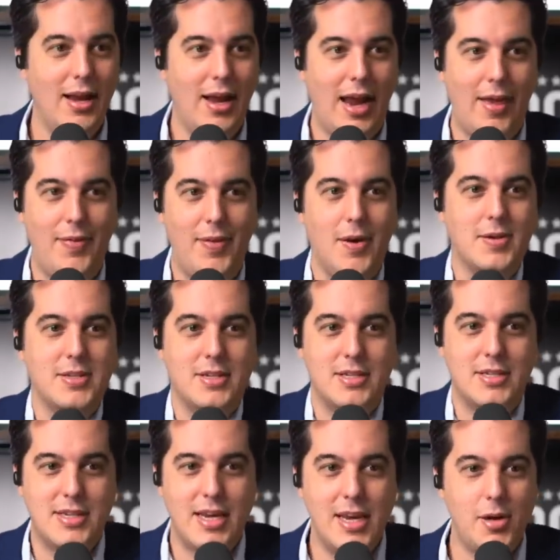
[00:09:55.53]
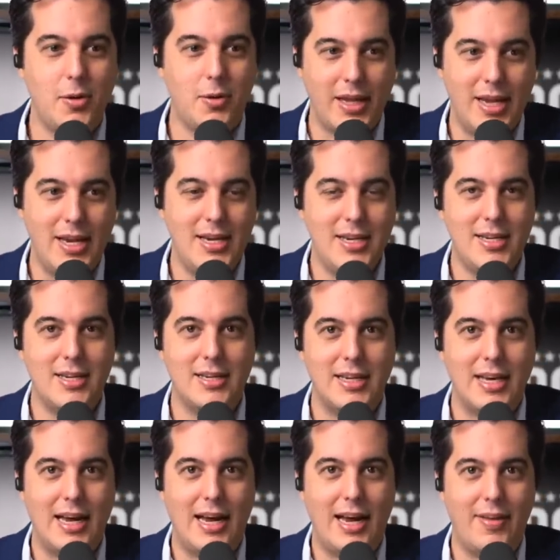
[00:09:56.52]
And there's a single Indian
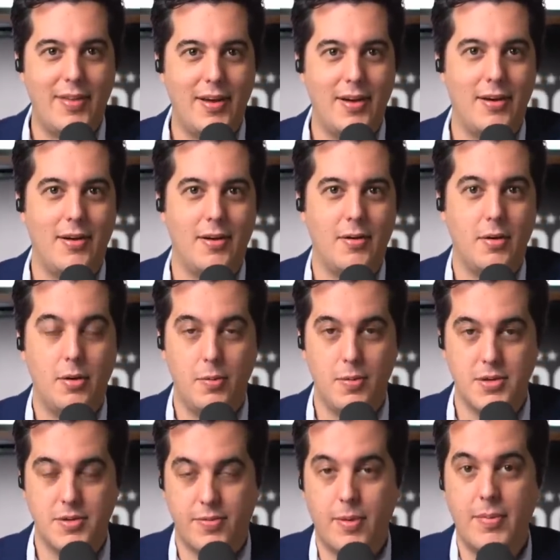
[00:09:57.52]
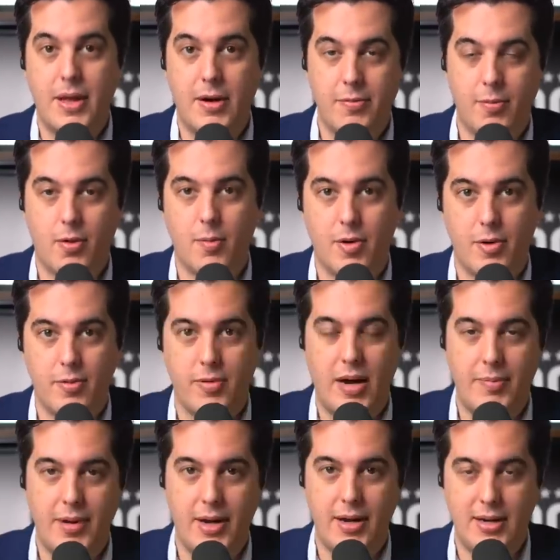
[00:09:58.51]
guy there who was from that former
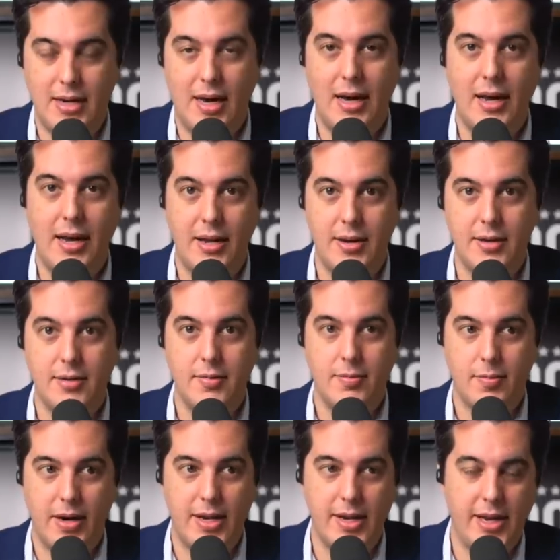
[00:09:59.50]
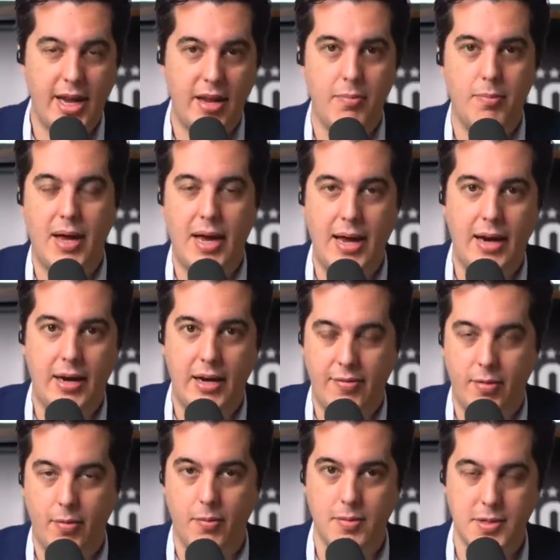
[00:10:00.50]
tribe that had died, right? He came back and
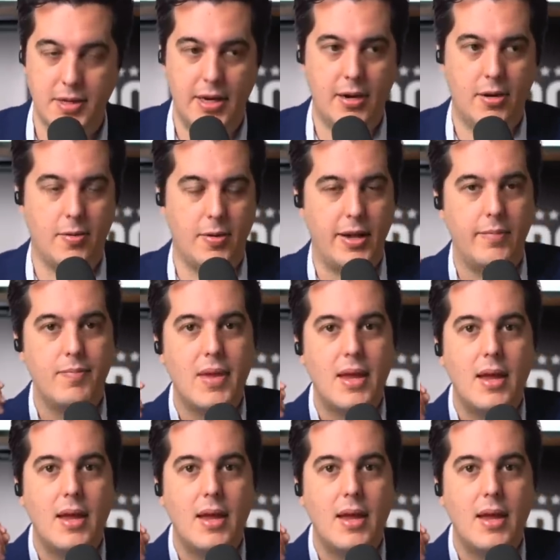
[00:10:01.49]
everyone was dead already.